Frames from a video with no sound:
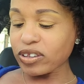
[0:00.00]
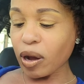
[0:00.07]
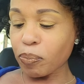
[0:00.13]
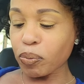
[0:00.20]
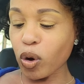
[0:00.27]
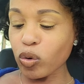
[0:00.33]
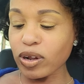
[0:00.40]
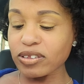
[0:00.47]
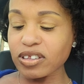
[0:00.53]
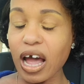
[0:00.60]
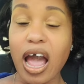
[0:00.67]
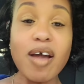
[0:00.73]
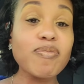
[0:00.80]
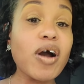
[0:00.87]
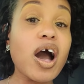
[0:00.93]
a
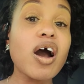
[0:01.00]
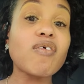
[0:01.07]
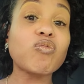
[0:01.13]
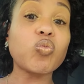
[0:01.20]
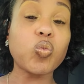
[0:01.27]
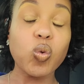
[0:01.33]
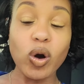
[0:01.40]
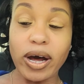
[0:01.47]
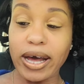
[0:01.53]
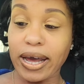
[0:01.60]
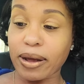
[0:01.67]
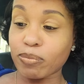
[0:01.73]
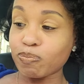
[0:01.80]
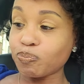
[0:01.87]
prototype of what